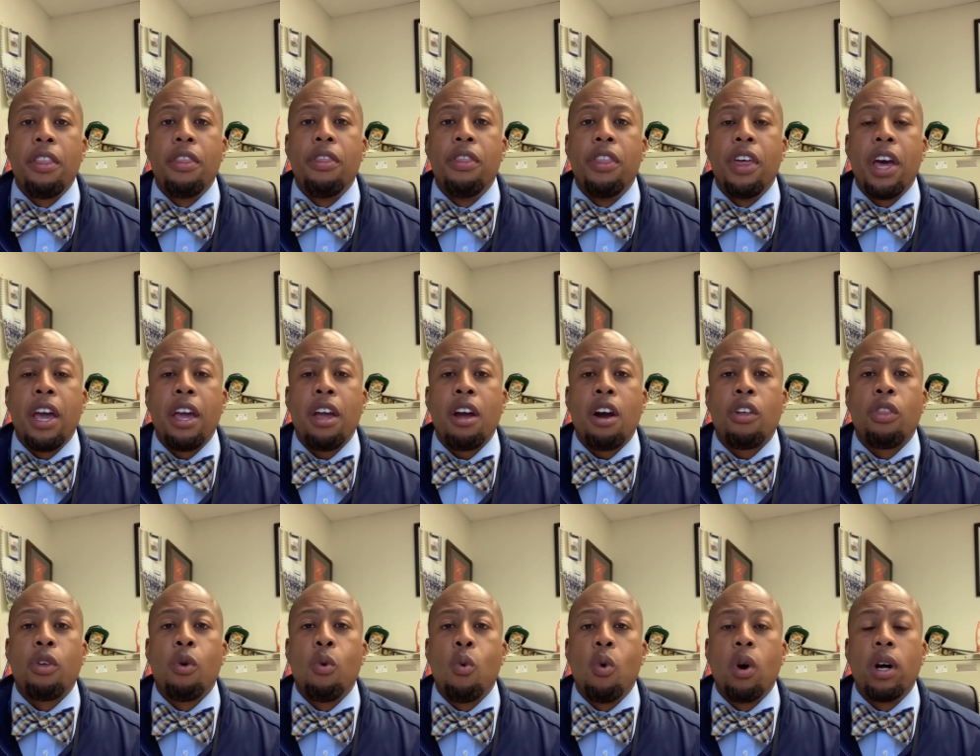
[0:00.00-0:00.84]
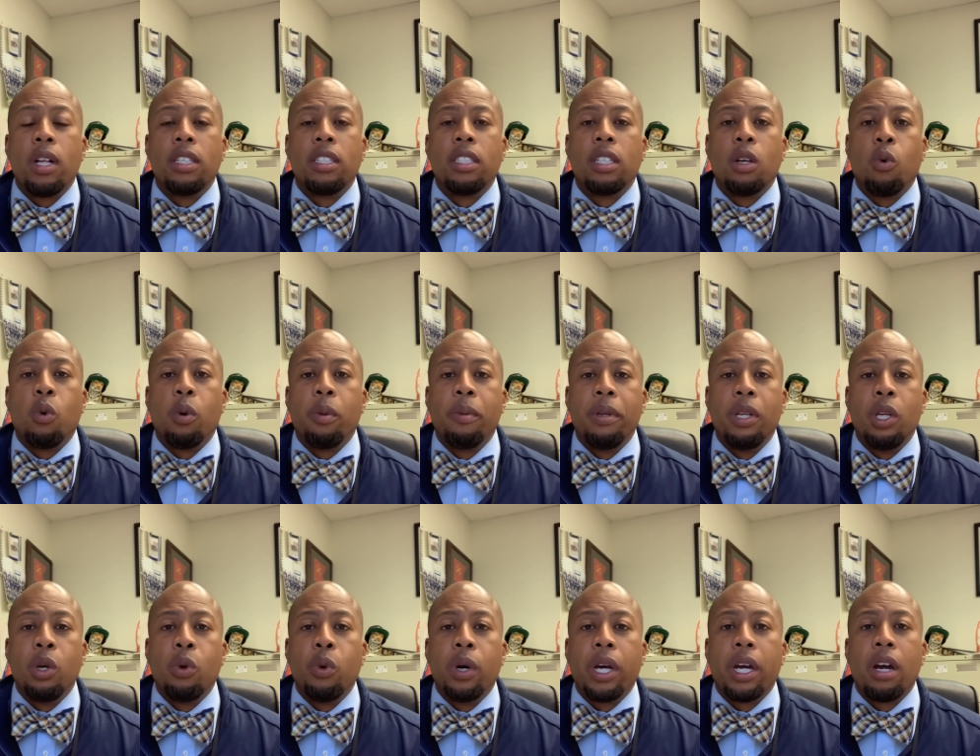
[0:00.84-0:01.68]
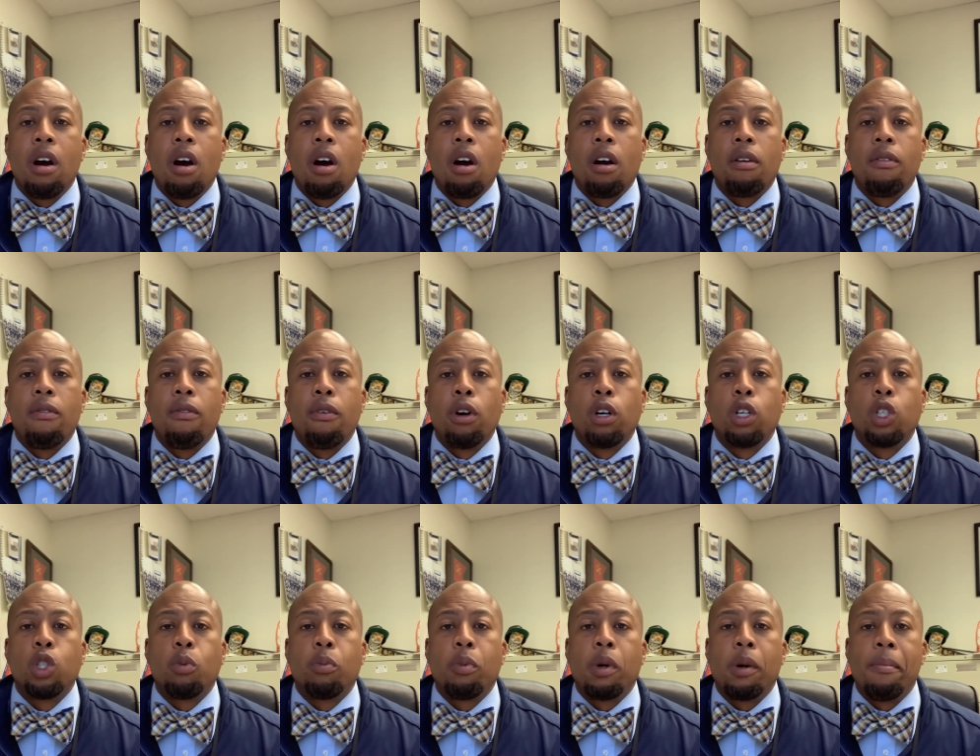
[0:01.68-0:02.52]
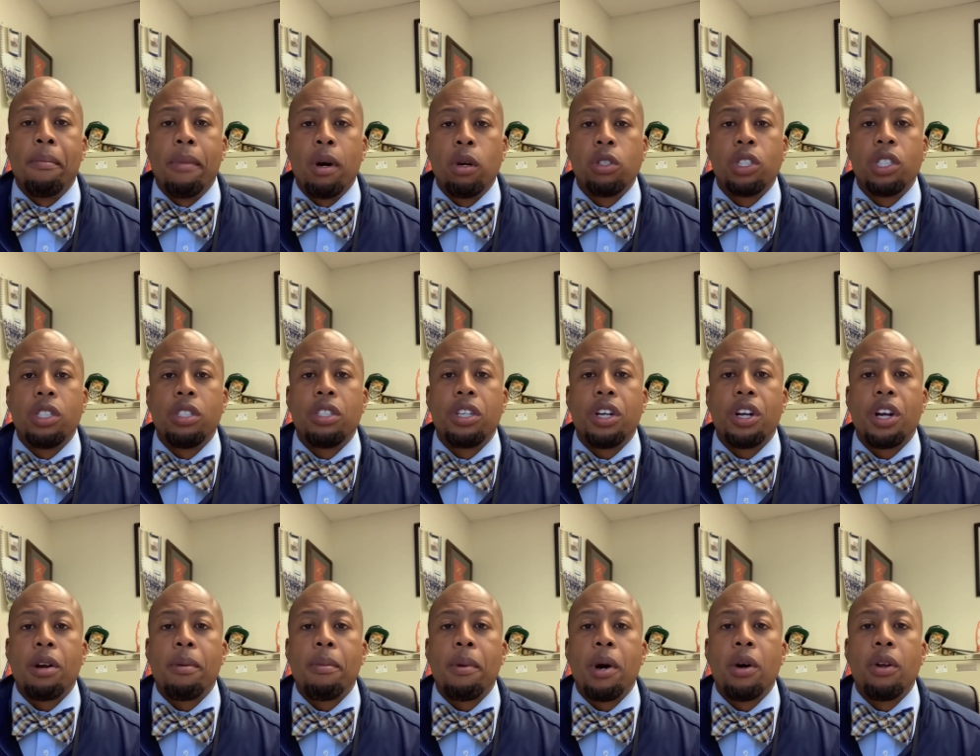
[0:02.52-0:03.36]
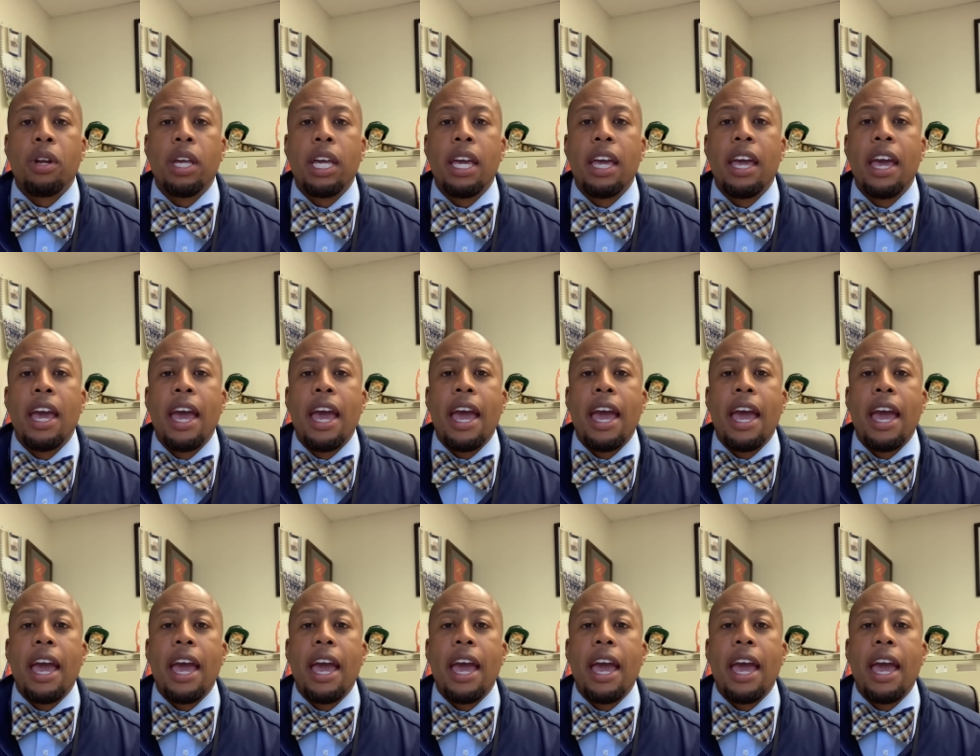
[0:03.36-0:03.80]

They are the ones that will be doing our virtual promotion ceremony.